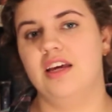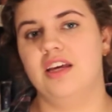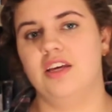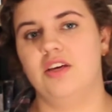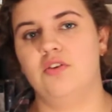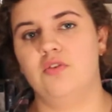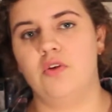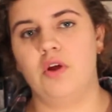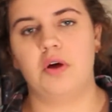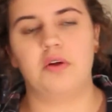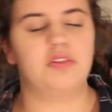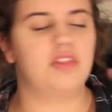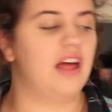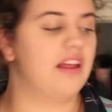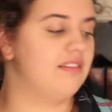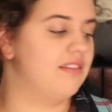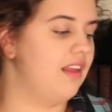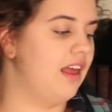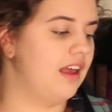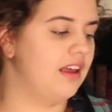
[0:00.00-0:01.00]
you know,
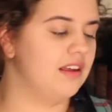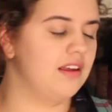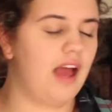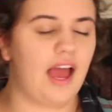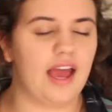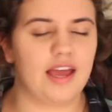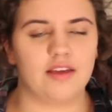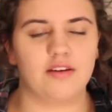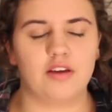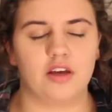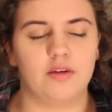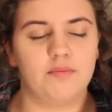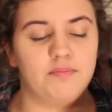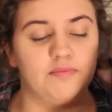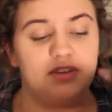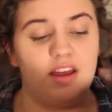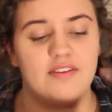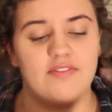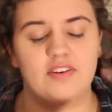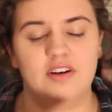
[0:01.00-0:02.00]
that's like, I could
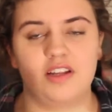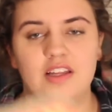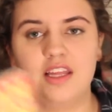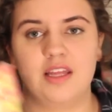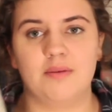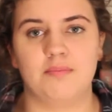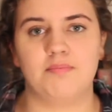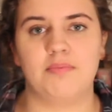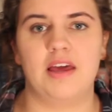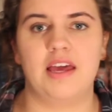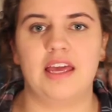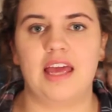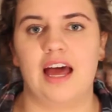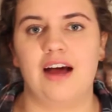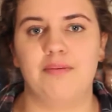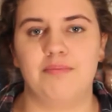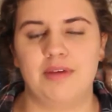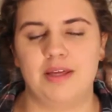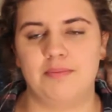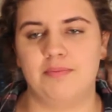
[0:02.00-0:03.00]
definitely pick
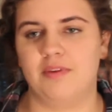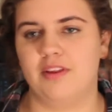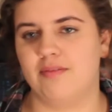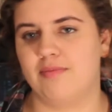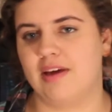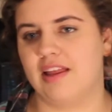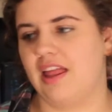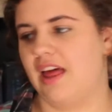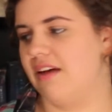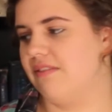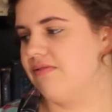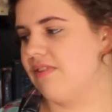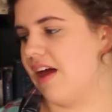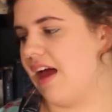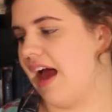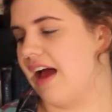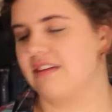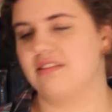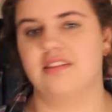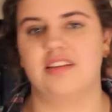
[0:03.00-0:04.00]
out people in my life that
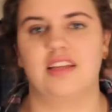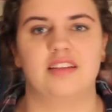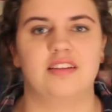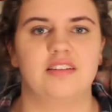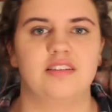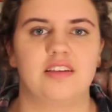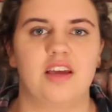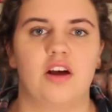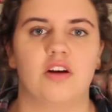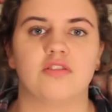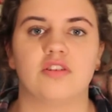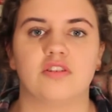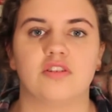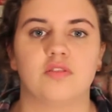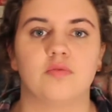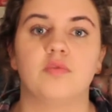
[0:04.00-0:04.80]
acted like these characters,